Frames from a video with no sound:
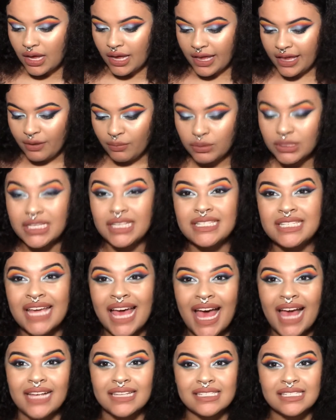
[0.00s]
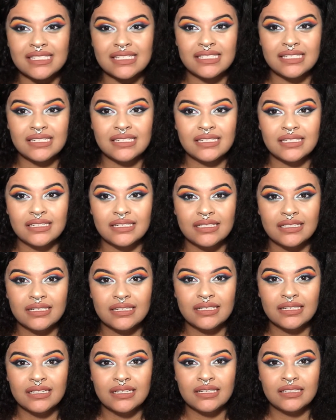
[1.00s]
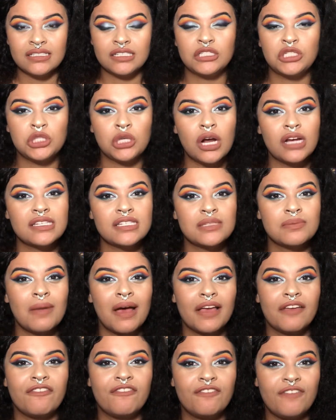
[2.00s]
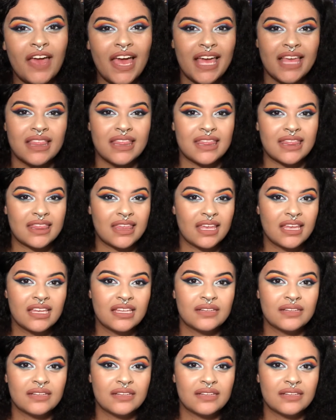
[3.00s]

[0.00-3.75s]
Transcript: It was a test to trust my faith.